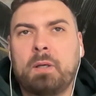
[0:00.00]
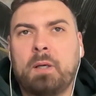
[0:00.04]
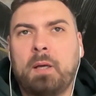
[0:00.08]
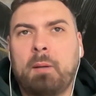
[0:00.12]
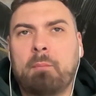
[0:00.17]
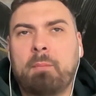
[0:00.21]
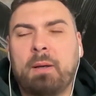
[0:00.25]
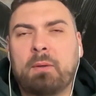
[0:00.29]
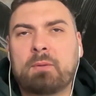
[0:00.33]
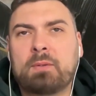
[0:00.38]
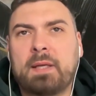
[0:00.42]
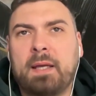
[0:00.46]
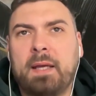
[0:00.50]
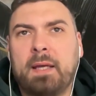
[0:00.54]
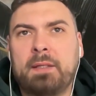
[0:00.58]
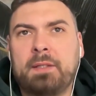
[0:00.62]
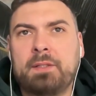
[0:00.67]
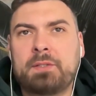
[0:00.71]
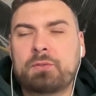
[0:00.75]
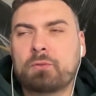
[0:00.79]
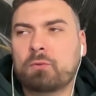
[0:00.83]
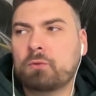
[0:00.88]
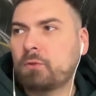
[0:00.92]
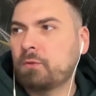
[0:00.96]
about any
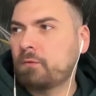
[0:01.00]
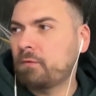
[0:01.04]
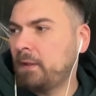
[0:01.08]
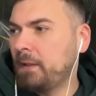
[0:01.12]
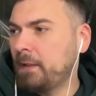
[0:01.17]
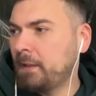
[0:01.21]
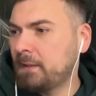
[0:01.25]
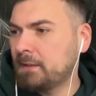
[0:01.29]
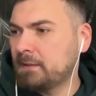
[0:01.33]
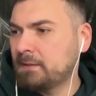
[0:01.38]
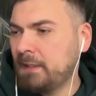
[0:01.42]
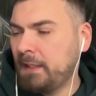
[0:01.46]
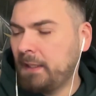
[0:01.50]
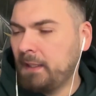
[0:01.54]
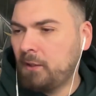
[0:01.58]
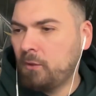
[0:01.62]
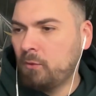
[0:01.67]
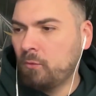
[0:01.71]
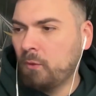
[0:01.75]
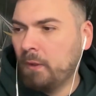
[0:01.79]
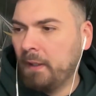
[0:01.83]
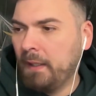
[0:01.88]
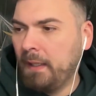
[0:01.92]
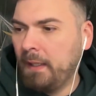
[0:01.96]
sort of like a
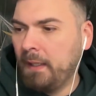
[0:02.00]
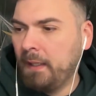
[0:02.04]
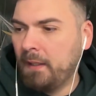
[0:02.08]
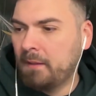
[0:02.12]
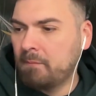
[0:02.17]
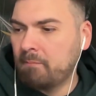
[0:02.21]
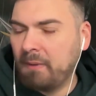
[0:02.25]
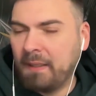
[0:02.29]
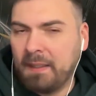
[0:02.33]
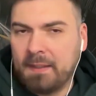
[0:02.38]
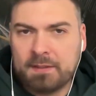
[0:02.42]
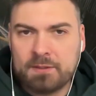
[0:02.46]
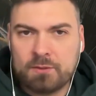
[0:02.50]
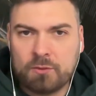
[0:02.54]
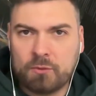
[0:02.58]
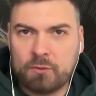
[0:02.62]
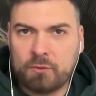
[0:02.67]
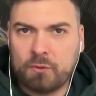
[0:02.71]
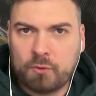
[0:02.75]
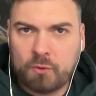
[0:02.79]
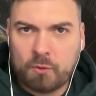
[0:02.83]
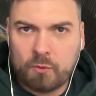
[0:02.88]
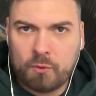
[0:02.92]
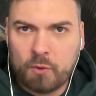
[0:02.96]
takeaway, and based on
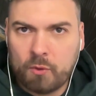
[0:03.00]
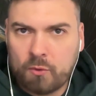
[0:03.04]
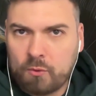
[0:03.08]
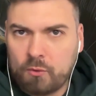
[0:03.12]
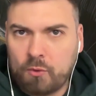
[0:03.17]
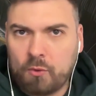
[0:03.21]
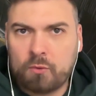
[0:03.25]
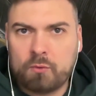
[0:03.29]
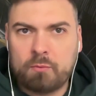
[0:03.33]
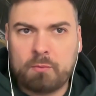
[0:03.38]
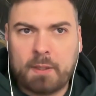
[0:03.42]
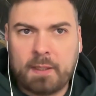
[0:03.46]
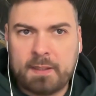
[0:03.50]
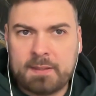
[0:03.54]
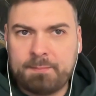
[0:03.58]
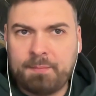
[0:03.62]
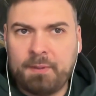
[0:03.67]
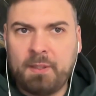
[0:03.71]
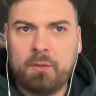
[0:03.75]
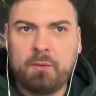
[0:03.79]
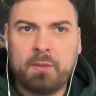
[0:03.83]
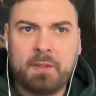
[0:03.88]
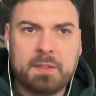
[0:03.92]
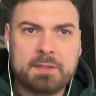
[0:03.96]
your
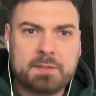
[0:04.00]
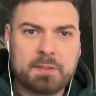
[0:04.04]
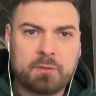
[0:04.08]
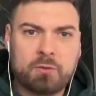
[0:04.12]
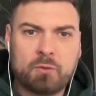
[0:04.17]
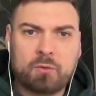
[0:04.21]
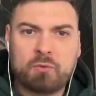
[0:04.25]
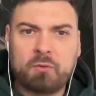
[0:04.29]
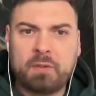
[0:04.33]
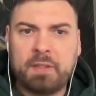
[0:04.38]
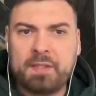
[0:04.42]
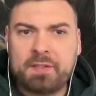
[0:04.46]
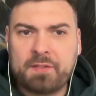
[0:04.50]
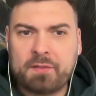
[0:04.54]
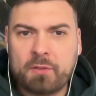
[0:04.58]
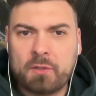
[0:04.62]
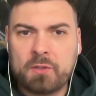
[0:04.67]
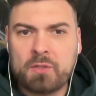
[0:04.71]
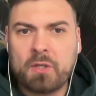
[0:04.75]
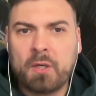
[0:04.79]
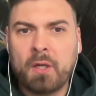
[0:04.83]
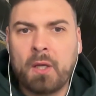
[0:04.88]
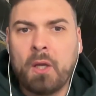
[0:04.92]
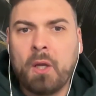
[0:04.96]
experience and your
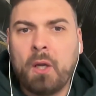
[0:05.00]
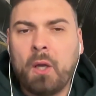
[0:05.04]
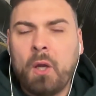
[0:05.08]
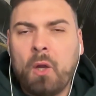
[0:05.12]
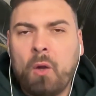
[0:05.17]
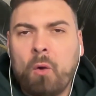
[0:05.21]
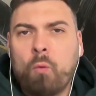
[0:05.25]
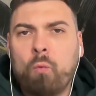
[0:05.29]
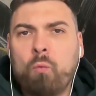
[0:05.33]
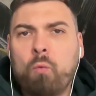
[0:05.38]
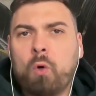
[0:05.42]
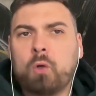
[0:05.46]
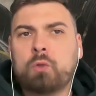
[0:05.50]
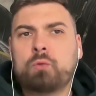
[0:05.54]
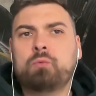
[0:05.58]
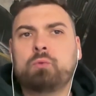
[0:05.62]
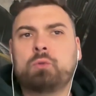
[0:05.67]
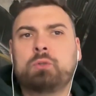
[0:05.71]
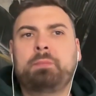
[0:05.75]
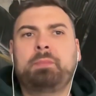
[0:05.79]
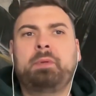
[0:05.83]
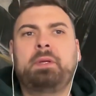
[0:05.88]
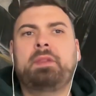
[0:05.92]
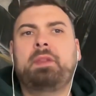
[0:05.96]
research, what
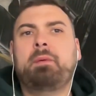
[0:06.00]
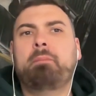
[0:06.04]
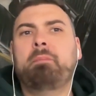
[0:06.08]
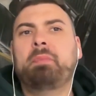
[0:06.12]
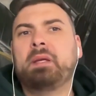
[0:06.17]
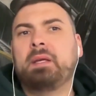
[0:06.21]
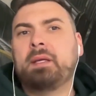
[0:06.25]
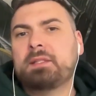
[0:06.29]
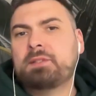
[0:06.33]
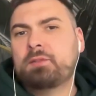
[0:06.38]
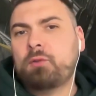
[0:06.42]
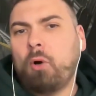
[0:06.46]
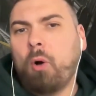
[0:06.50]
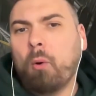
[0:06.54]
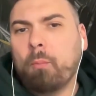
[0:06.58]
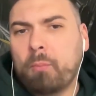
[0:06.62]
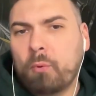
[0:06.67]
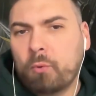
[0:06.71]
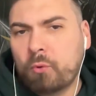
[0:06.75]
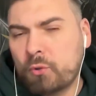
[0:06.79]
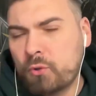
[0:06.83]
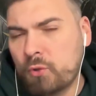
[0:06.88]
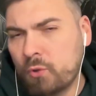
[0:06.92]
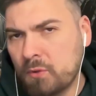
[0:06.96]
would be the biggest
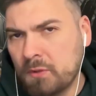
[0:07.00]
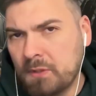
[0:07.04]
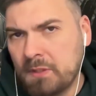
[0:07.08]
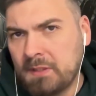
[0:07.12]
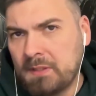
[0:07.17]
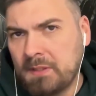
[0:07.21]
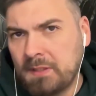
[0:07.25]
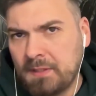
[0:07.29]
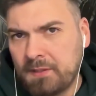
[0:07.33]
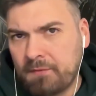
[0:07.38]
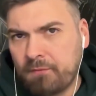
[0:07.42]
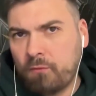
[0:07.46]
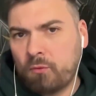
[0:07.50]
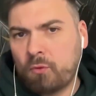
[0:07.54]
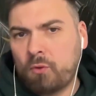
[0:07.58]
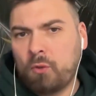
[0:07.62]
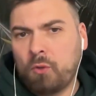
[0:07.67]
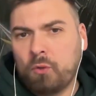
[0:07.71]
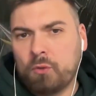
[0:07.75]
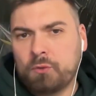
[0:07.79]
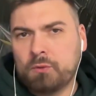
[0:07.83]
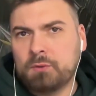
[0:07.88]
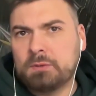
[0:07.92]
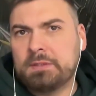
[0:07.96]
opportunities for
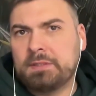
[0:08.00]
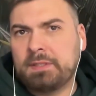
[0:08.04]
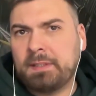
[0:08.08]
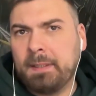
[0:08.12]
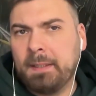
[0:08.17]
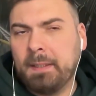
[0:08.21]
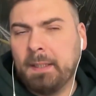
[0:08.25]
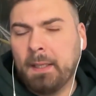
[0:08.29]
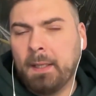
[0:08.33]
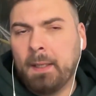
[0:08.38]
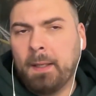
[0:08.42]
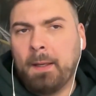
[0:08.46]
loyalty